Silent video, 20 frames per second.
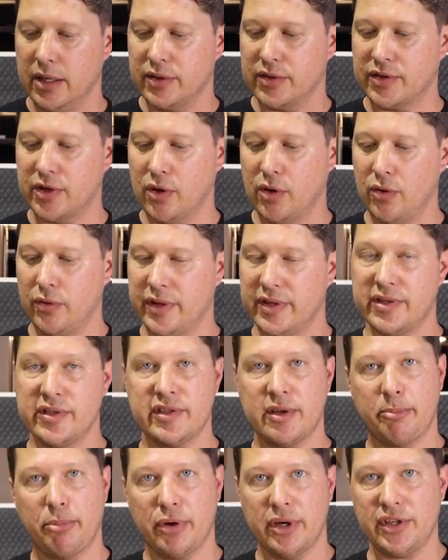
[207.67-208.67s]
So this
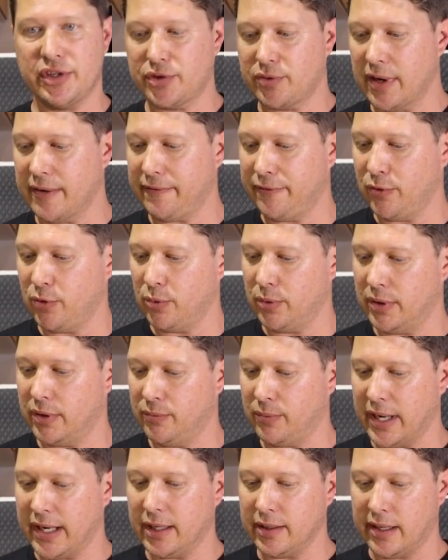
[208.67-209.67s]
is a pretty
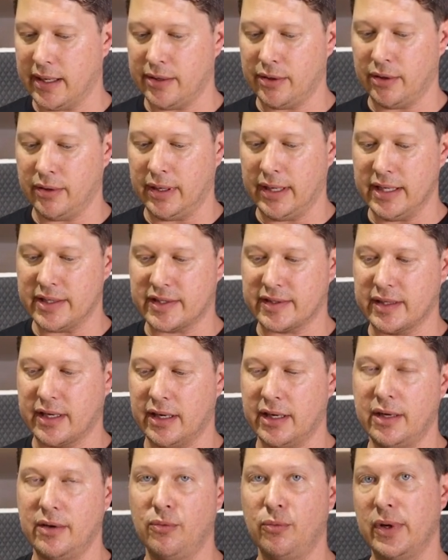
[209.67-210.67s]
straightforward regulator. It's
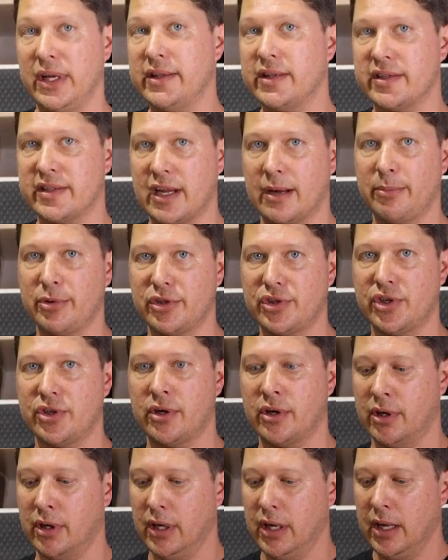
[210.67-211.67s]
gonna read the
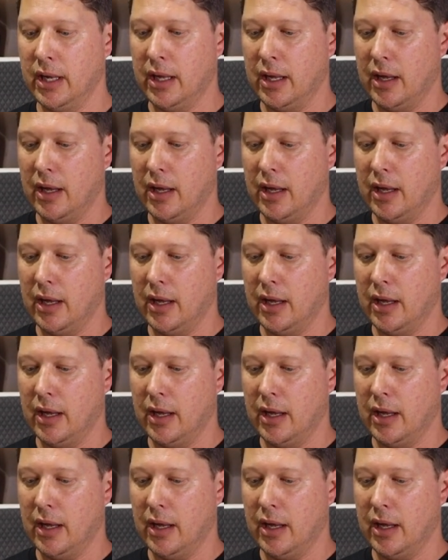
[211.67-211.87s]
temperature